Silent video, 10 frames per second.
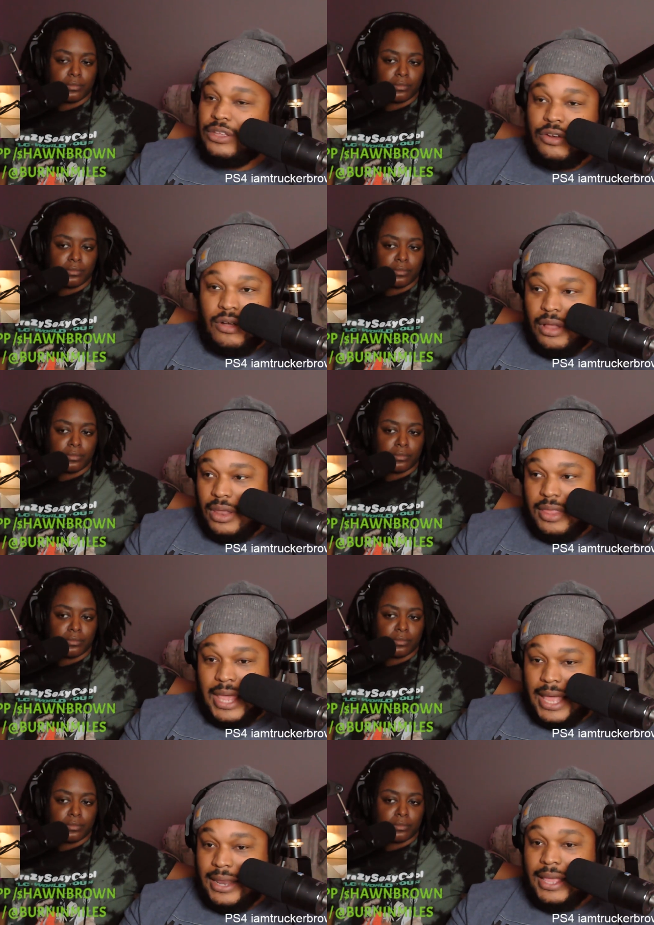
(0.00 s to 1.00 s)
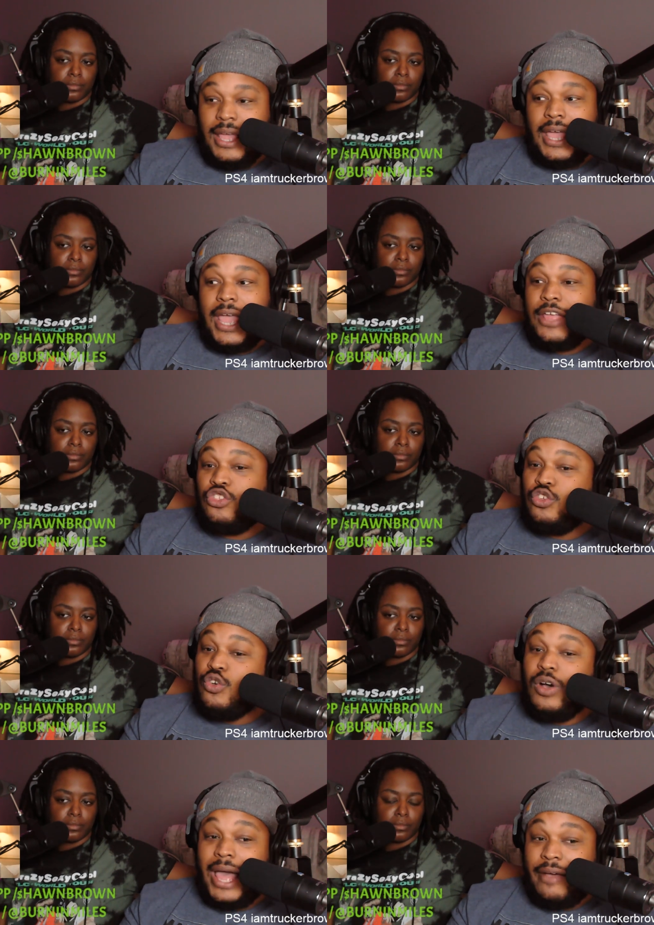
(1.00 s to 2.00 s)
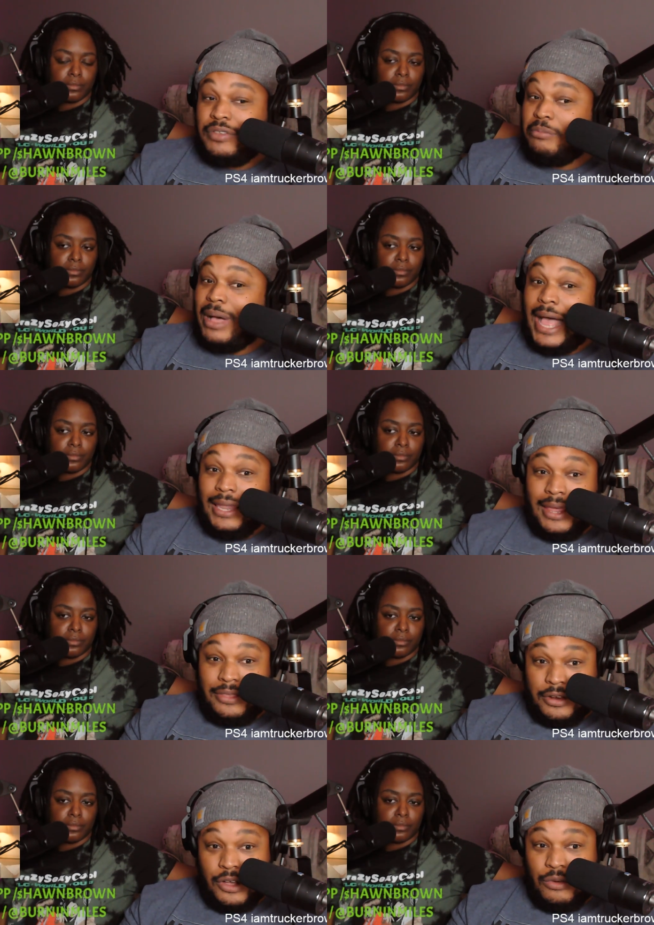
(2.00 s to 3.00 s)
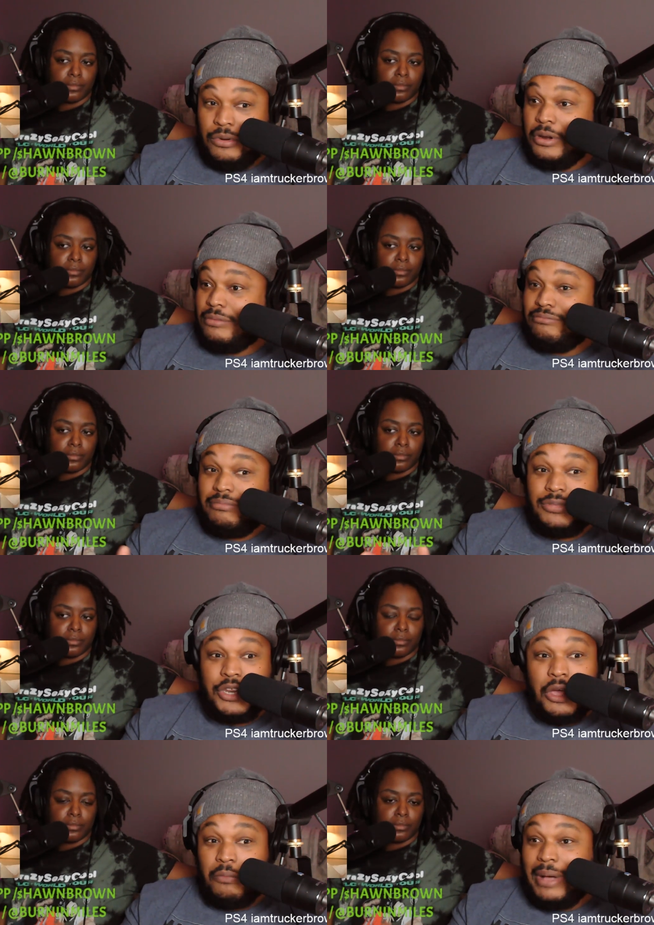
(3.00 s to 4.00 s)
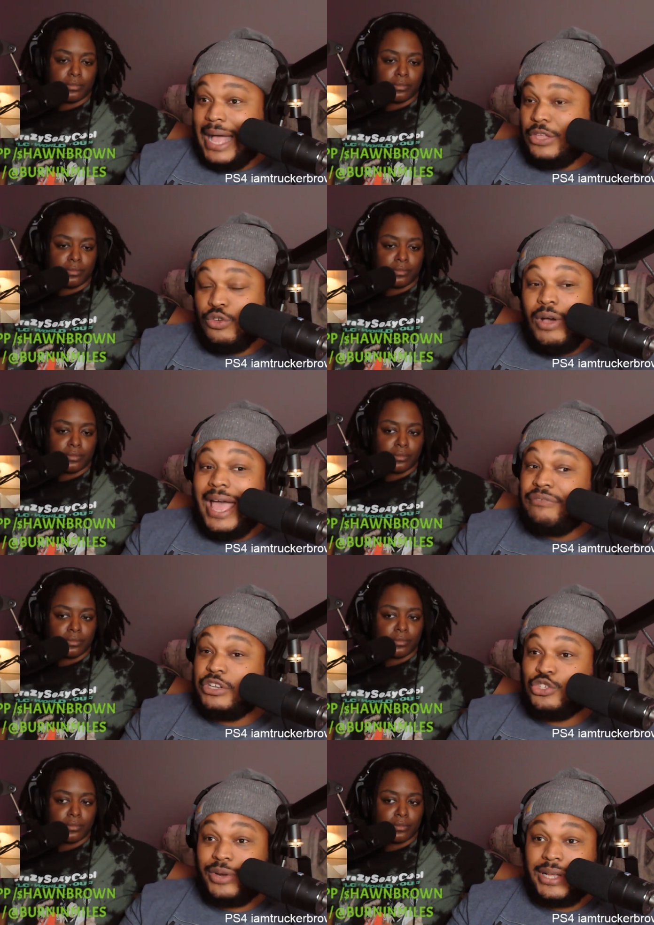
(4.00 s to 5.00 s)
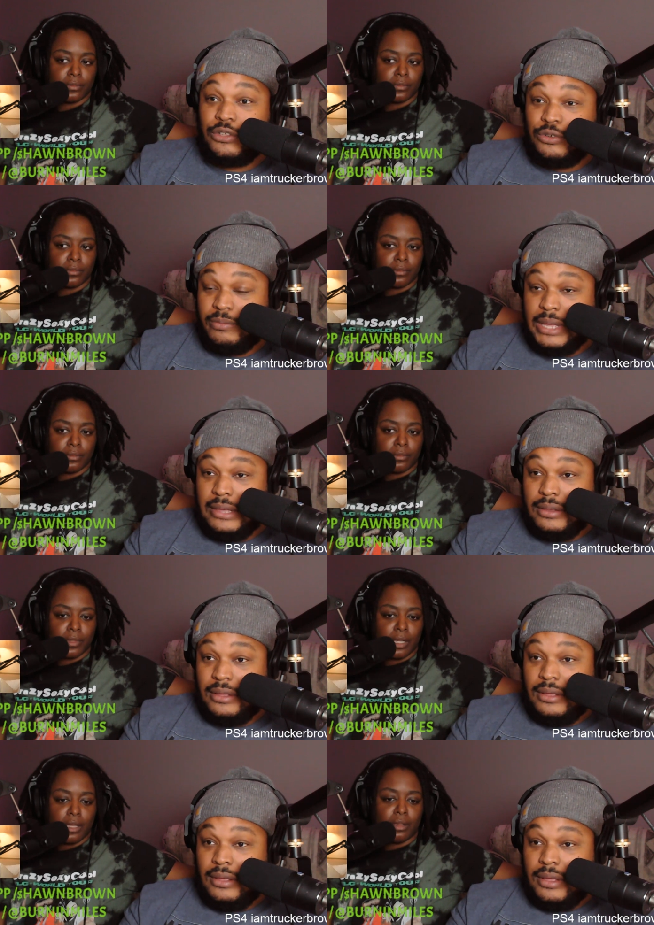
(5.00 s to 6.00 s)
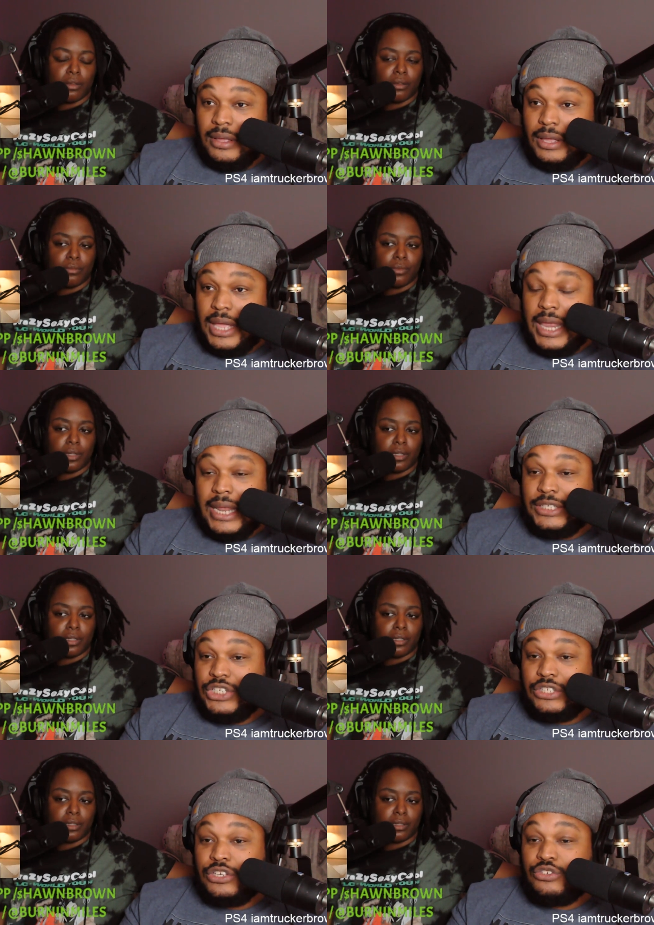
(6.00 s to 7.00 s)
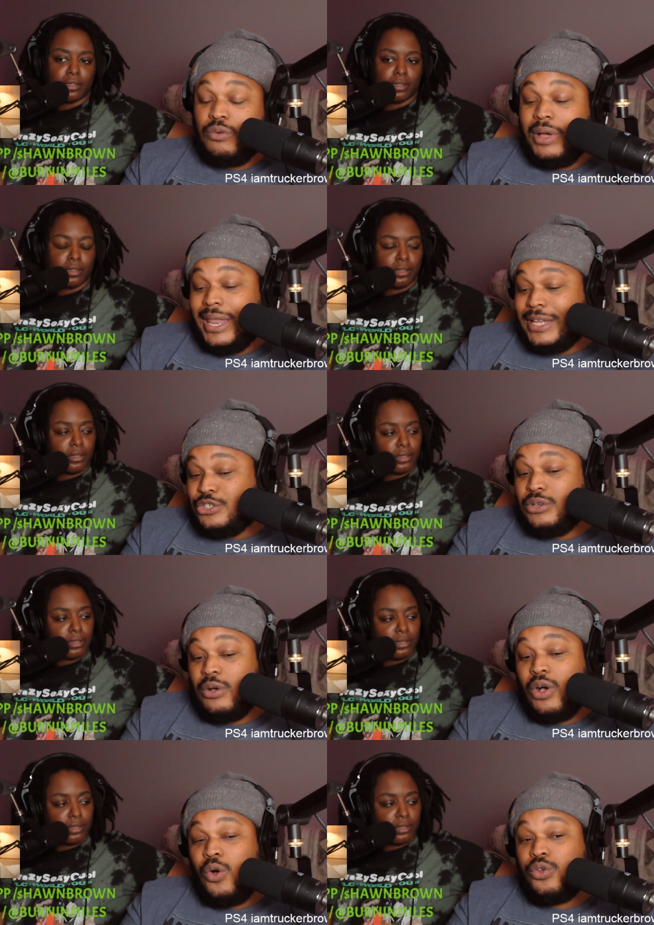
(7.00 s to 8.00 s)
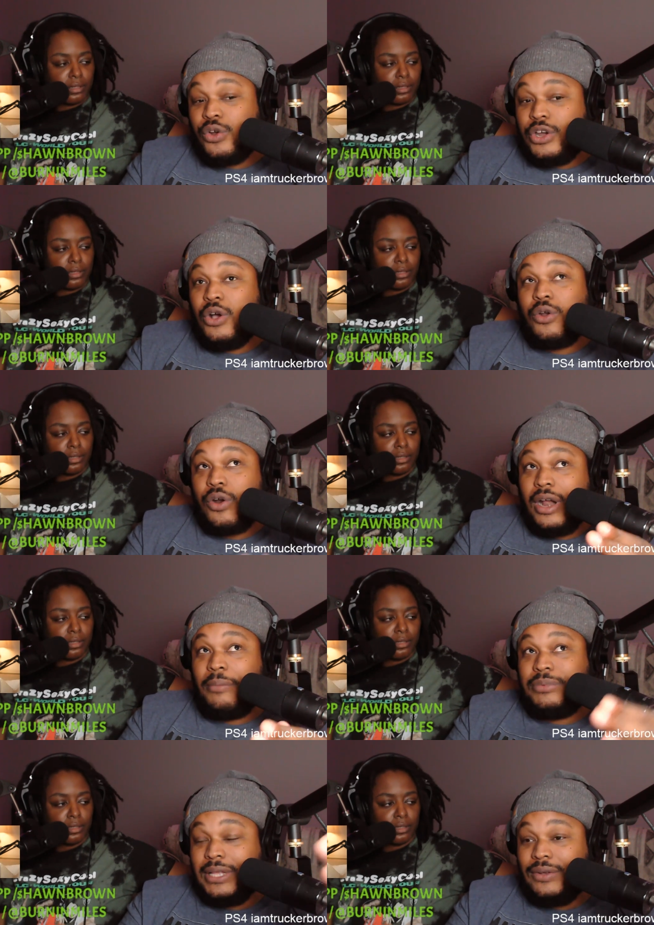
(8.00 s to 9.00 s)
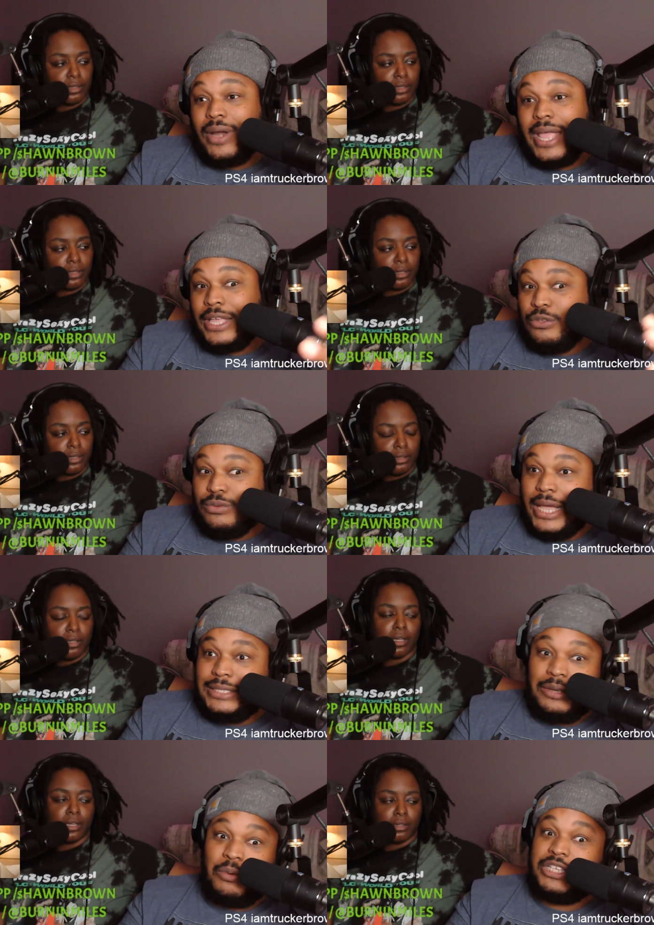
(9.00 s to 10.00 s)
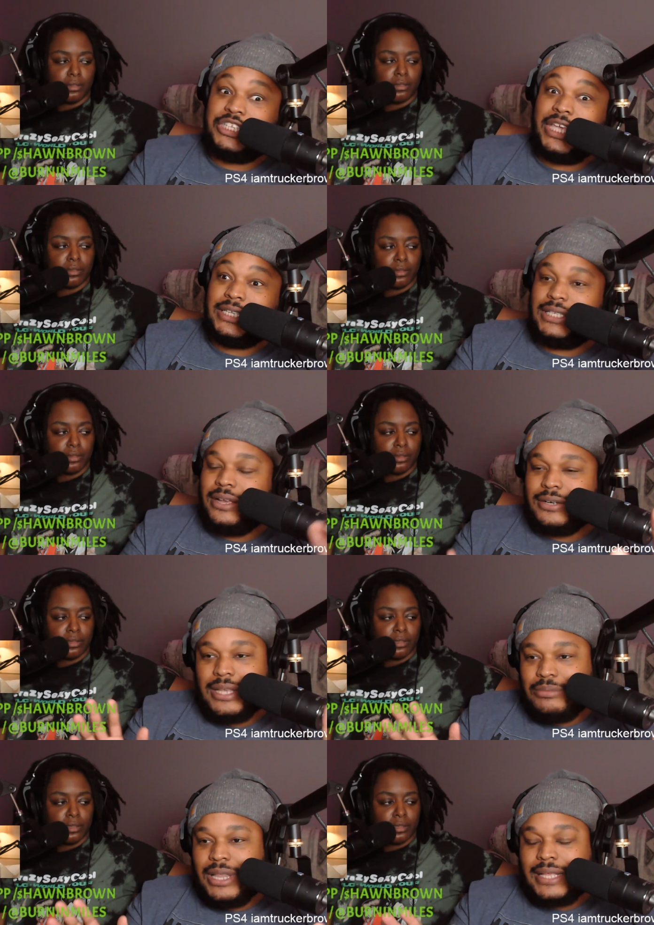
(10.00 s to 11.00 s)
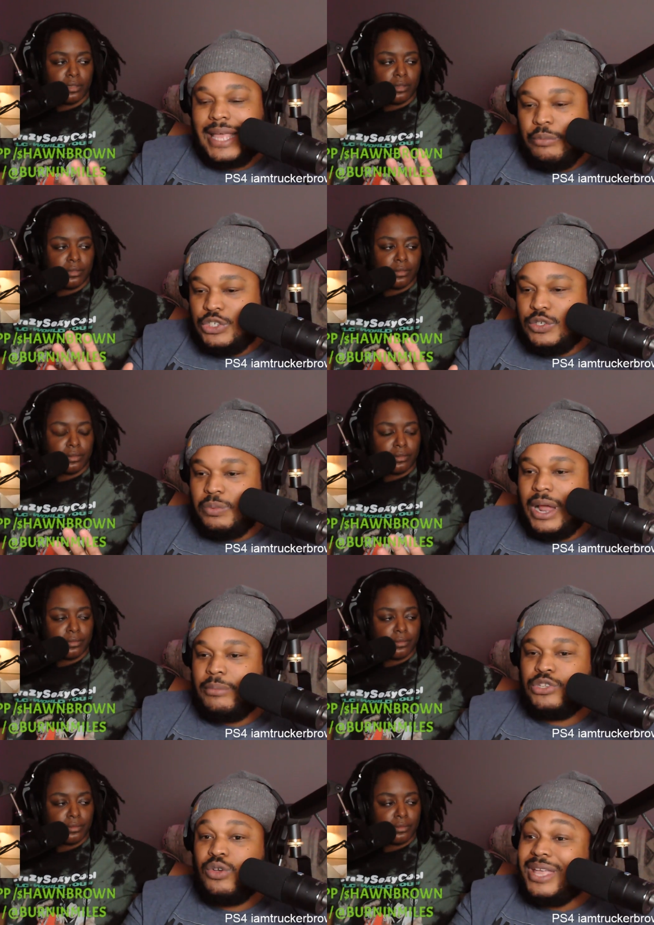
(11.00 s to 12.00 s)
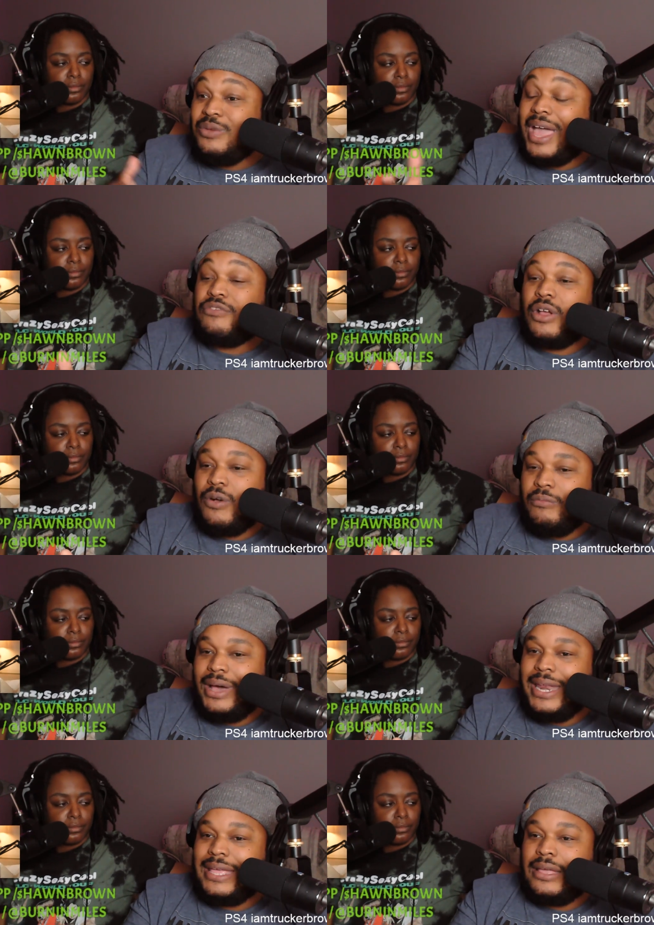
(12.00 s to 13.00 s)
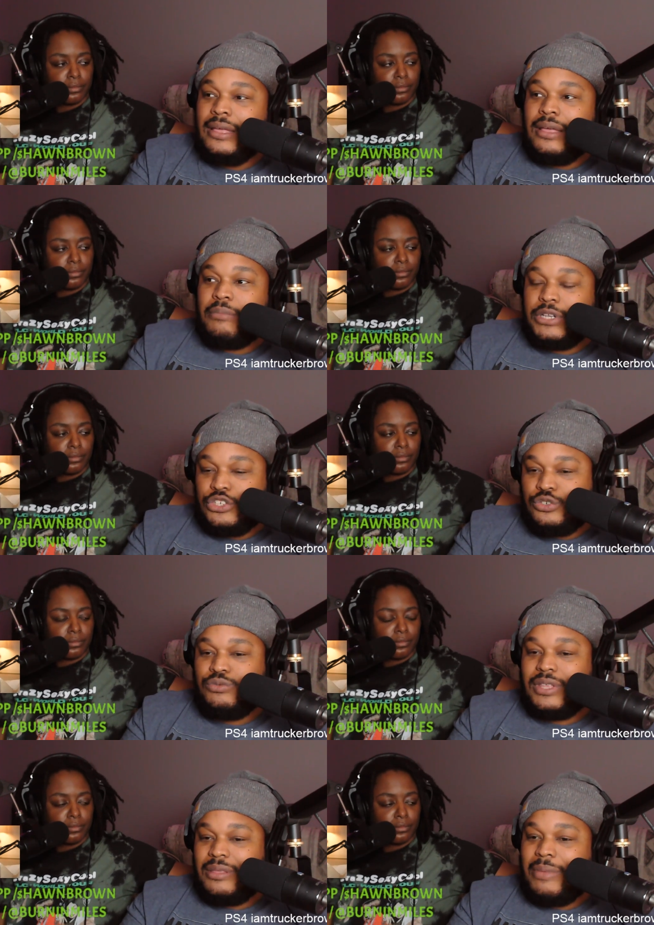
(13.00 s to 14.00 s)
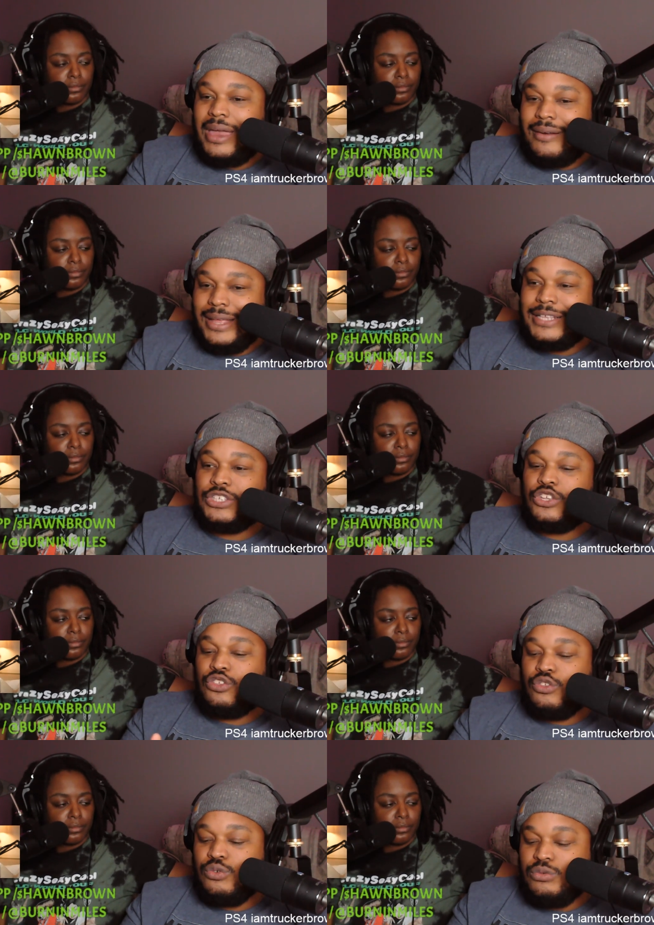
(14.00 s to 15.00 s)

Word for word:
Speaker 1: you're all of that. And you'll have to buy a leather coat, or, you know, you'll have to trick a little bit. And it's just the truth, unless you go older and older up the ring and you date someone 60 or something like that, which you probably do. And you have your own money. But the truth of the matter is, you